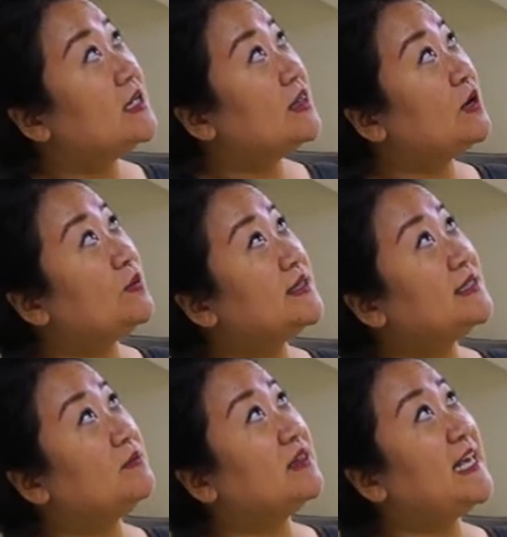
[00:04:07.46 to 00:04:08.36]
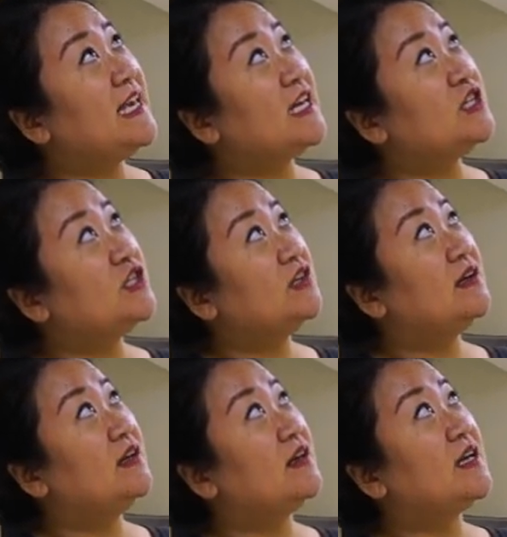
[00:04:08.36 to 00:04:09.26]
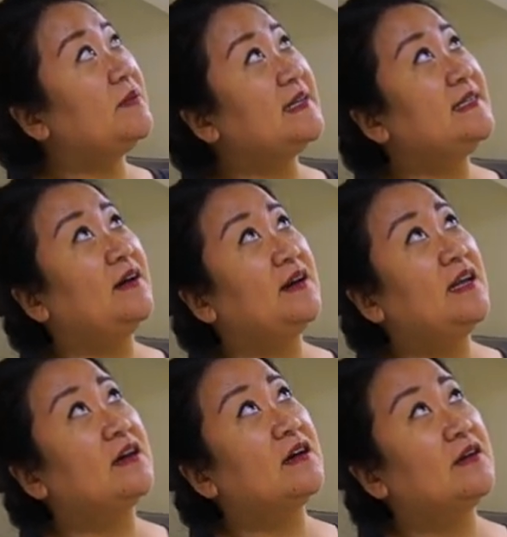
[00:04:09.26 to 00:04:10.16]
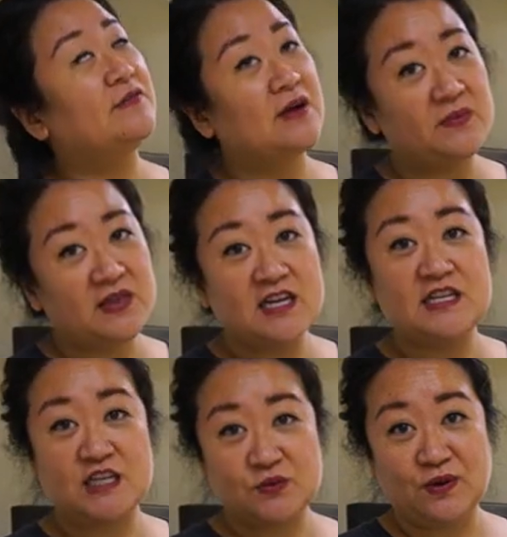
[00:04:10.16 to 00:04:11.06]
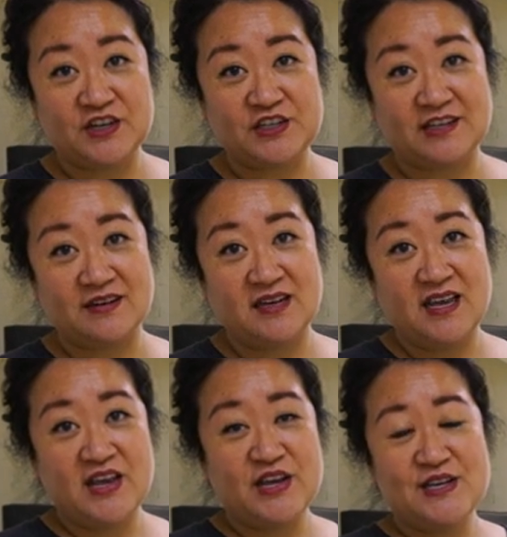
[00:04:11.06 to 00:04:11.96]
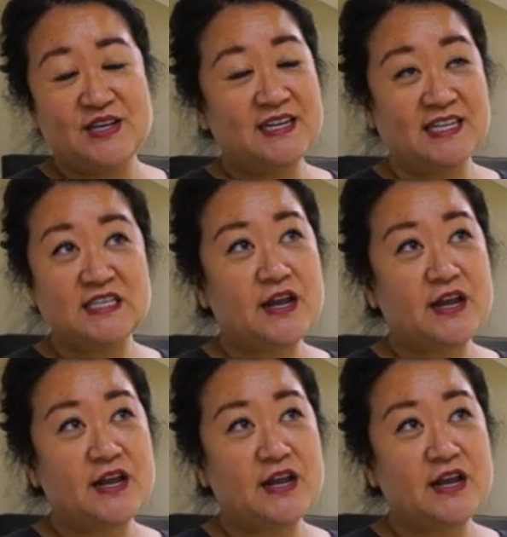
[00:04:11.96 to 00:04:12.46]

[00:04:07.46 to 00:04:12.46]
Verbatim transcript: there was some leakage coming down here from the dishwasher. That's